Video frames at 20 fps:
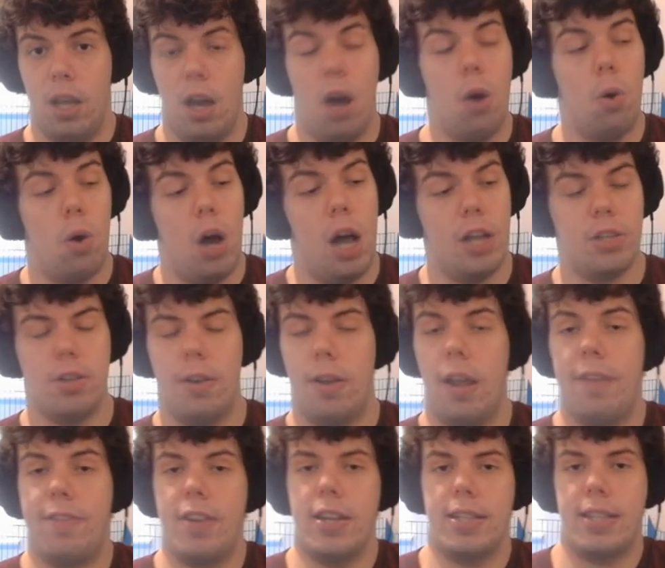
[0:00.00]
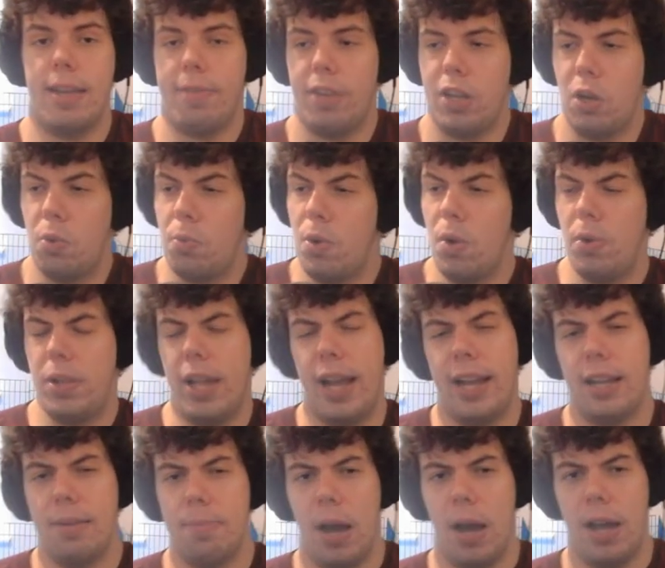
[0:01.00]
Oh, also, if you guys have like a
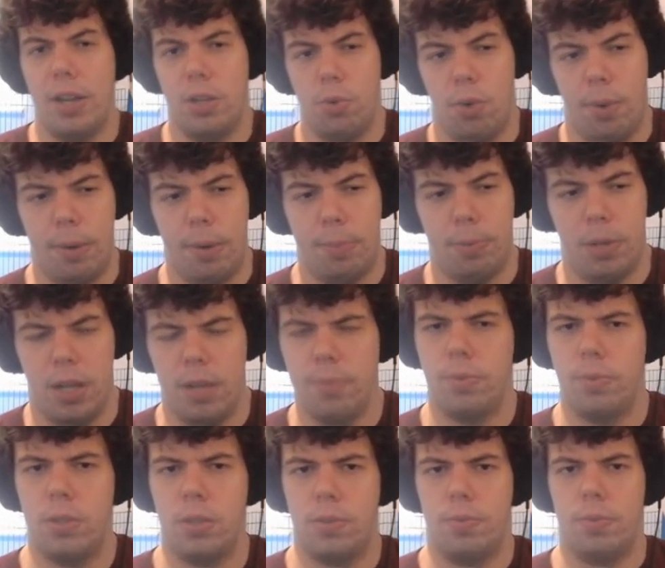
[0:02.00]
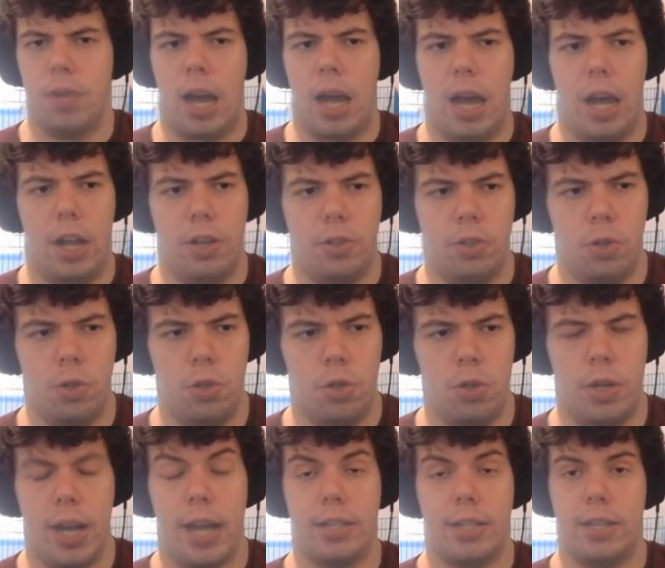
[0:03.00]
roguelike in mind you want me to play,
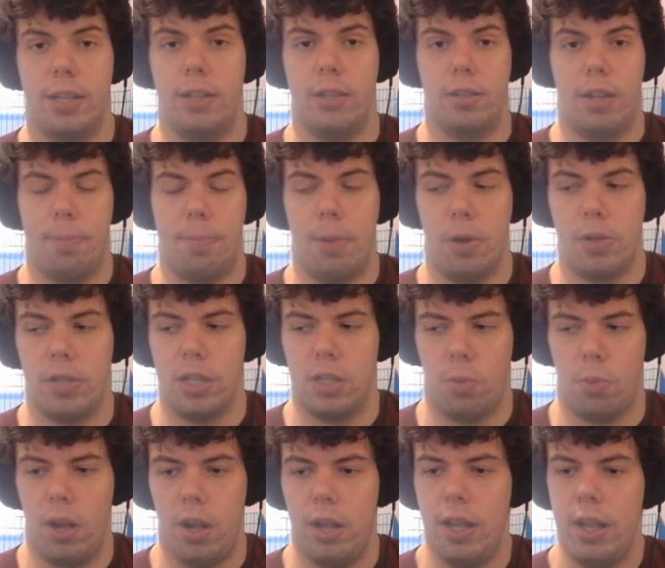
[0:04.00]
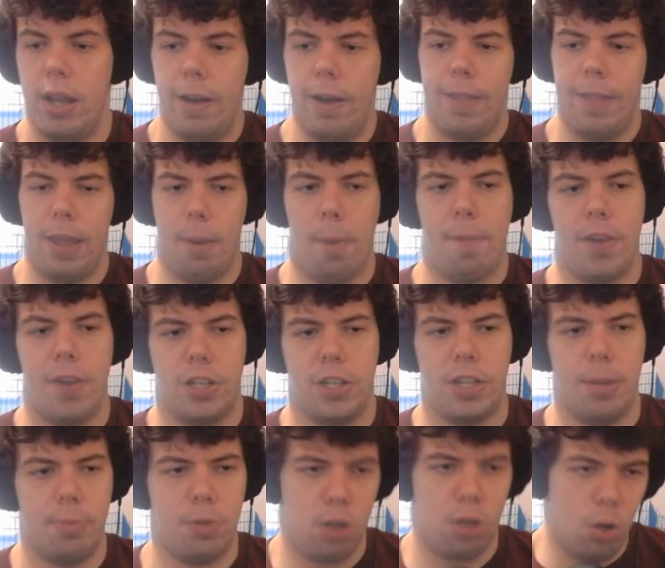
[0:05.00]
you guys can post those as well. I think I'm gonna finish
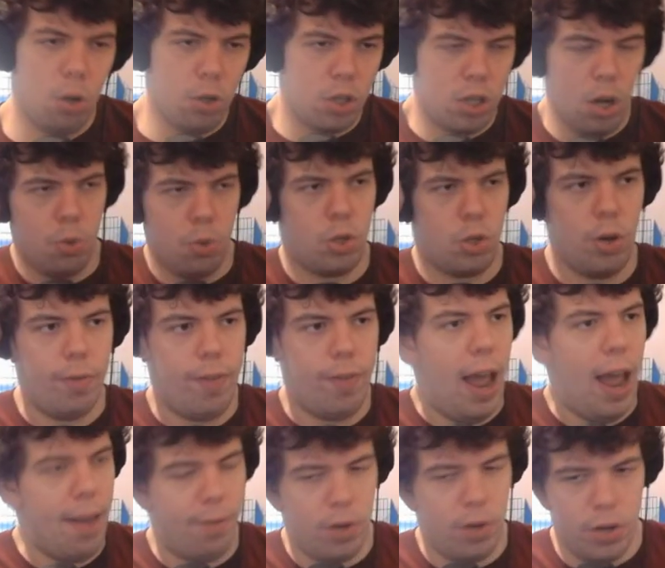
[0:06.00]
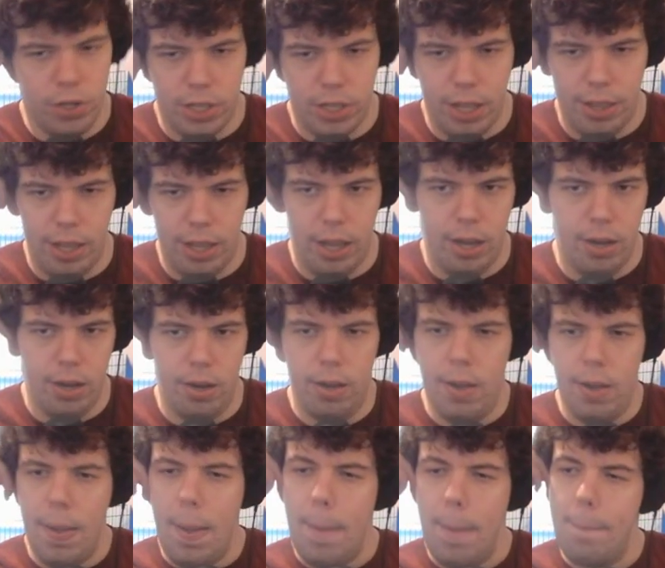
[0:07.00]
up Soulstone Survivors, and then
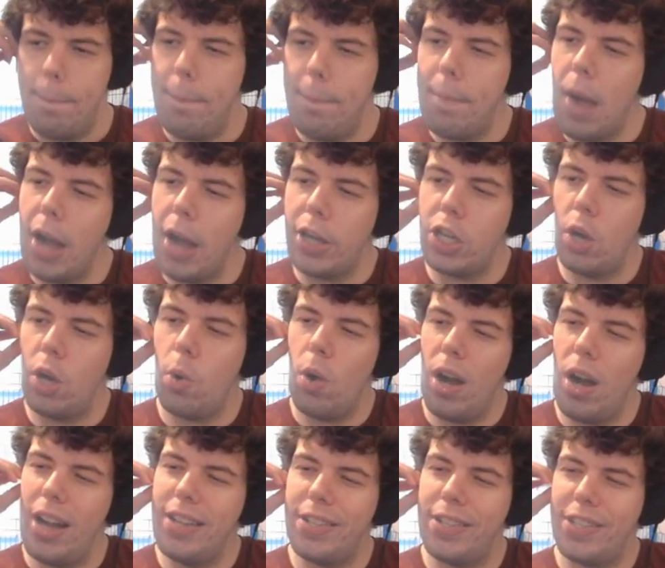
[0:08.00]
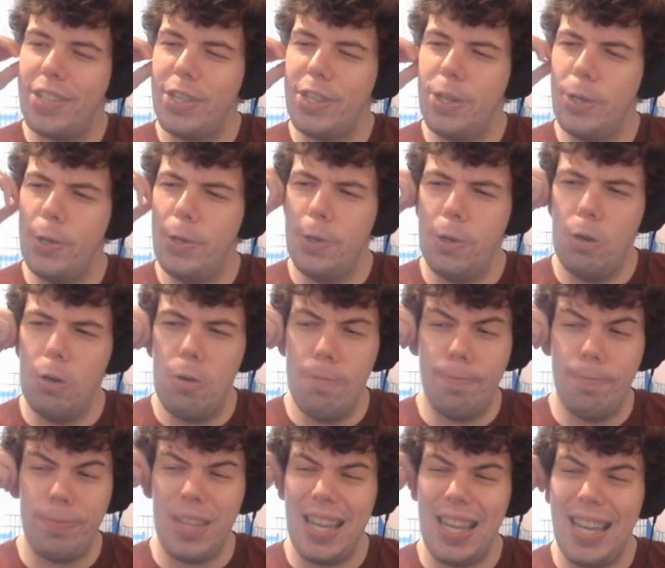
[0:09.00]
might go on to
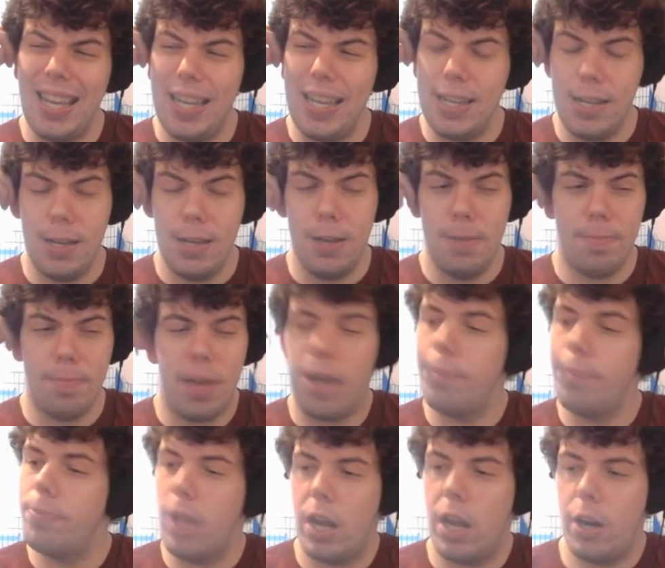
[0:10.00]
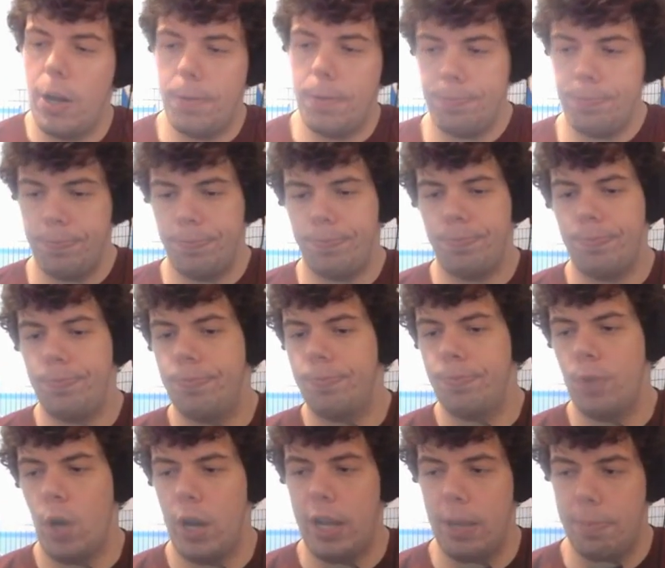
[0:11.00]
I don't know,
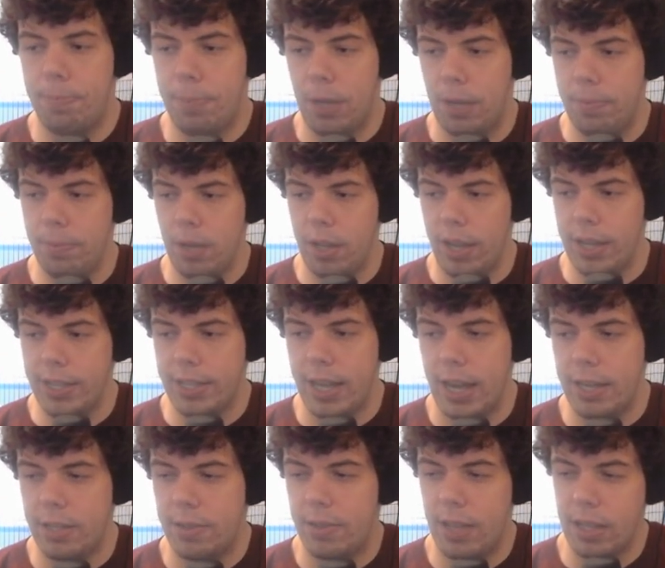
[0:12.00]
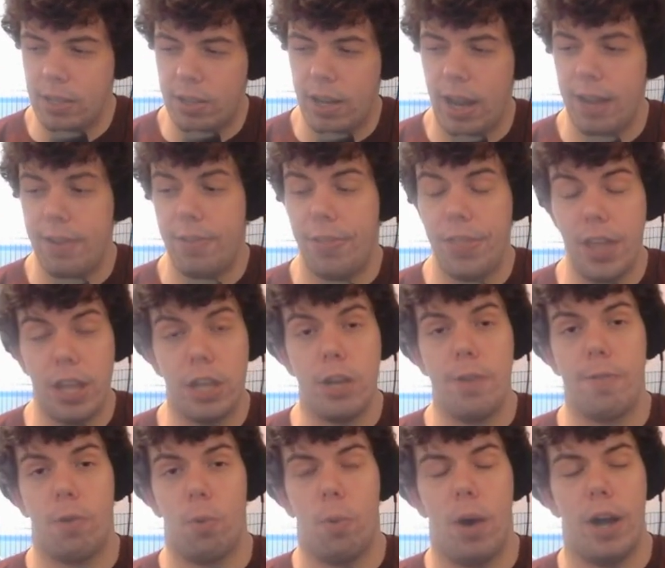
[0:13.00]
but nonetheless, guys, thank
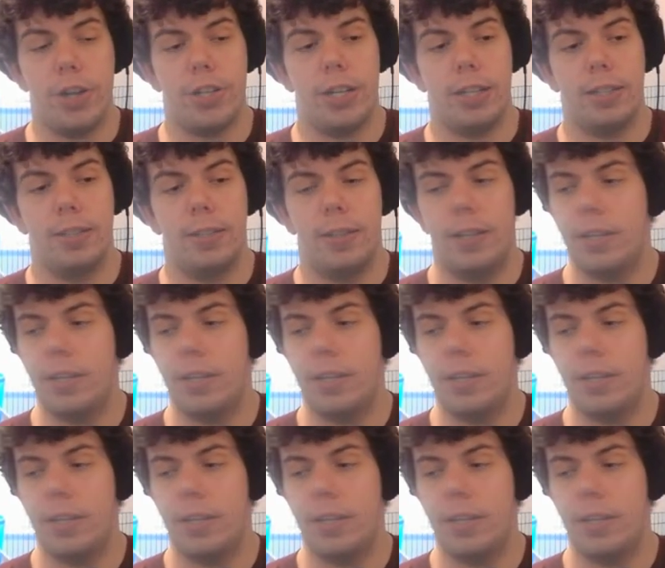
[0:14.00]
you for watching.